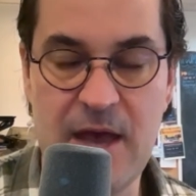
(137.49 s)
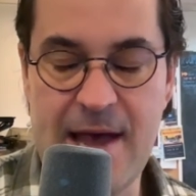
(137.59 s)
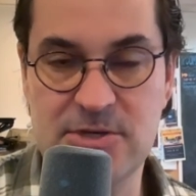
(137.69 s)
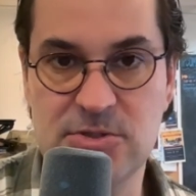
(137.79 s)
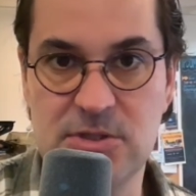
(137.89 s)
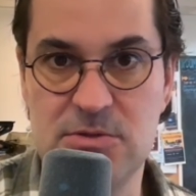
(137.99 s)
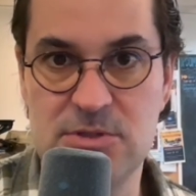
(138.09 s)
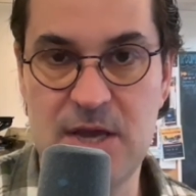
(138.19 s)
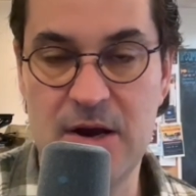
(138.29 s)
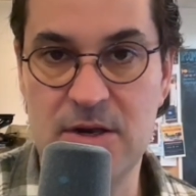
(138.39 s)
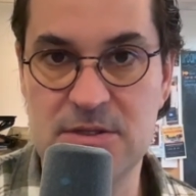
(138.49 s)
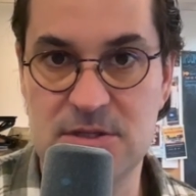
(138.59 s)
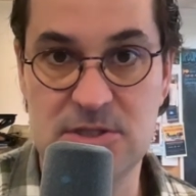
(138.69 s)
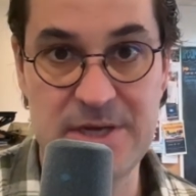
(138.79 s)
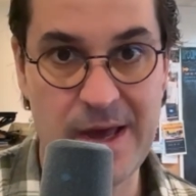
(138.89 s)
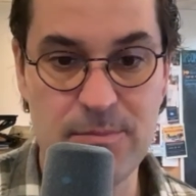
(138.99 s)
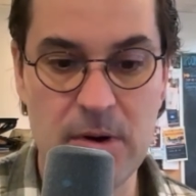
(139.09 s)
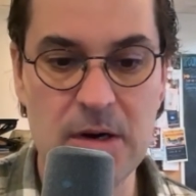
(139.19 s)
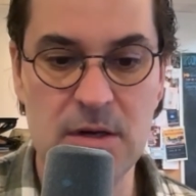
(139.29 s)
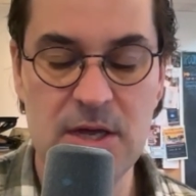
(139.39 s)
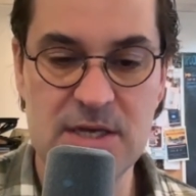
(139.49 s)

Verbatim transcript: actually use carrots the chat part